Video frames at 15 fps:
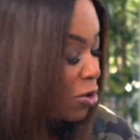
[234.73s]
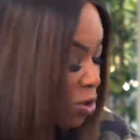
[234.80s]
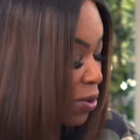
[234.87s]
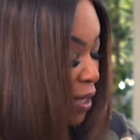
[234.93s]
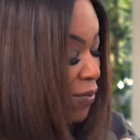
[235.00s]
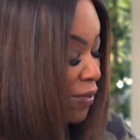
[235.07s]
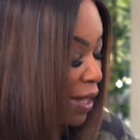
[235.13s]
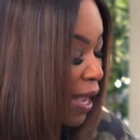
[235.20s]
you're
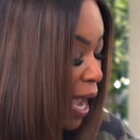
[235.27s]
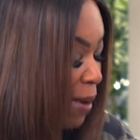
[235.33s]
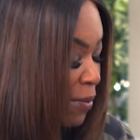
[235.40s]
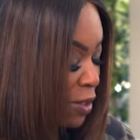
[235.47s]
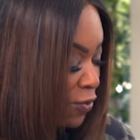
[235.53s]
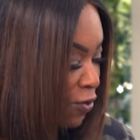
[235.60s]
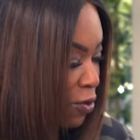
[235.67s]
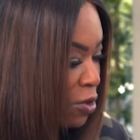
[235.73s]
in the
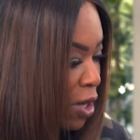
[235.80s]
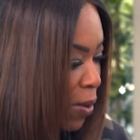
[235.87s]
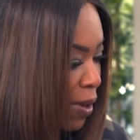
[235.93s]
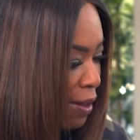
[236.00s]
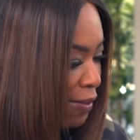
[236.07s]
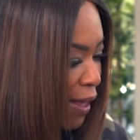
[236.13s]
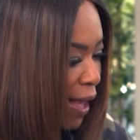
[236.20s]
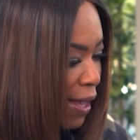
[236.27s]
atmosphere
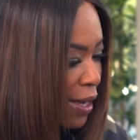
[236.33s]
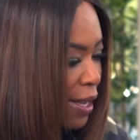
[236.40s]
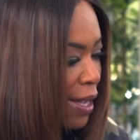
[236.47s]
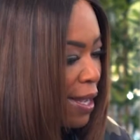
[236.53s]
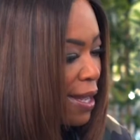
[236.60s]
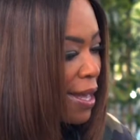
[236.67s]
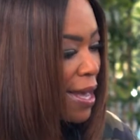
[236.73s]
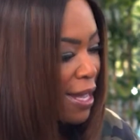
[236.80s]
knowing that
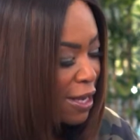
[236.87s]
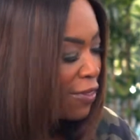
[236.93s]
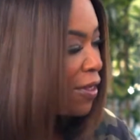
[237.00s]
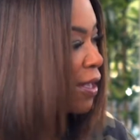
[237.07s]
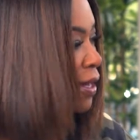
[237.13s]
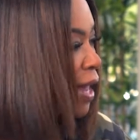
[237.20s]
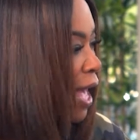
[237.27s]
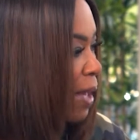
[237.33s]

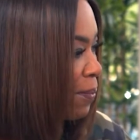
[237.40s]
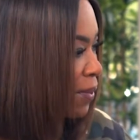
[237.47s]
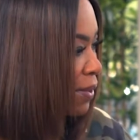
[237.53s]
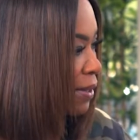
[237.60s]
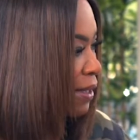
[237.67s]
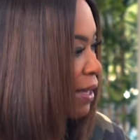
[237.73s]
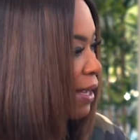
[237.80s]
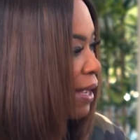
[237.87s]
anything can
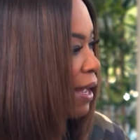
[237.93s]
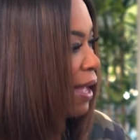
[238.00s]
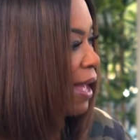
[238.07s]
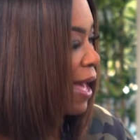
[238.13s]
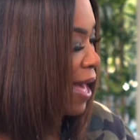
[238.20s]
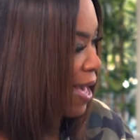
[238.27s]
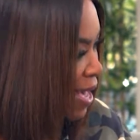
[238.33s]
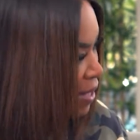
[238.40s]
happen
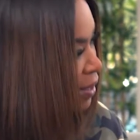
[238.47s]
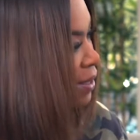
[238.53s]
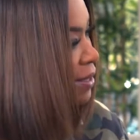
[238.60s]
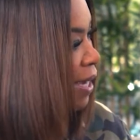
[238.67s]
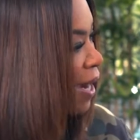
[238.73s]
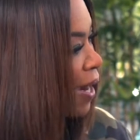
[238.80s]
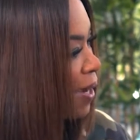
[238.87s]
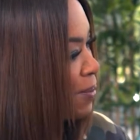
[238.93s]
at any
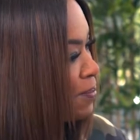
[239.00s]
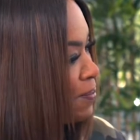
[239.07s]
time.